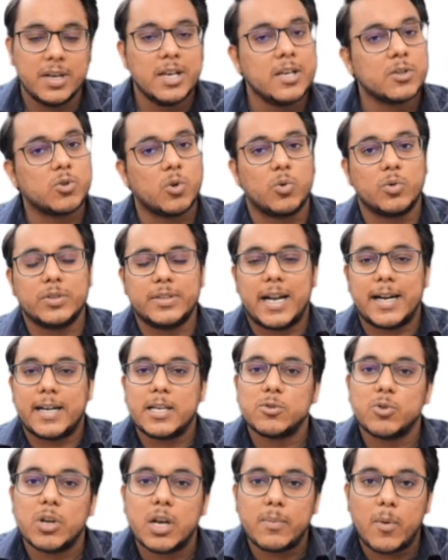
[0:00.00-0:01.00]
So that
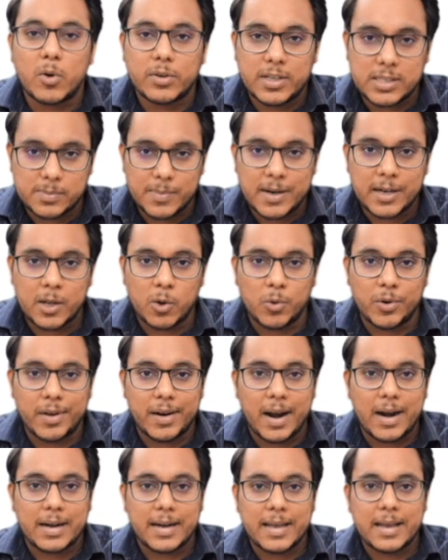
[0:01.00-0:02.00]
is all about this particular
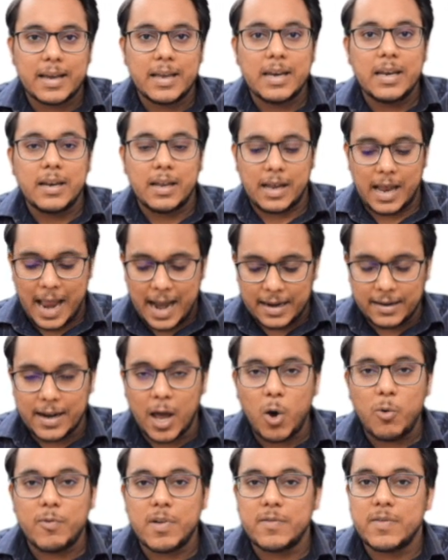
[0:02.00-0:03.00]
article, and
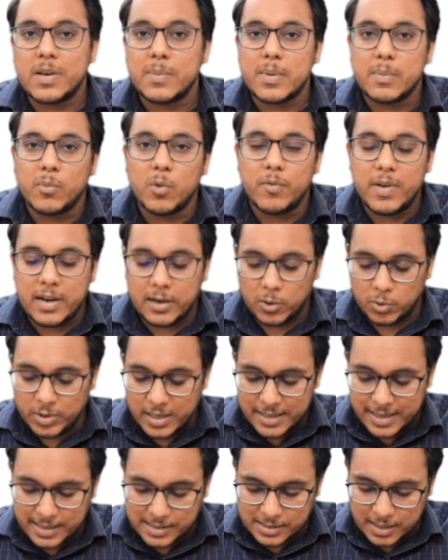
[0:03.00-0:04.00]
now we will be moving to the
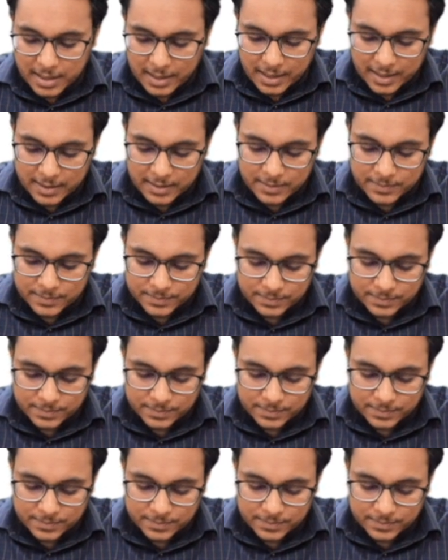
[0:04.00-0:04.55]
next article.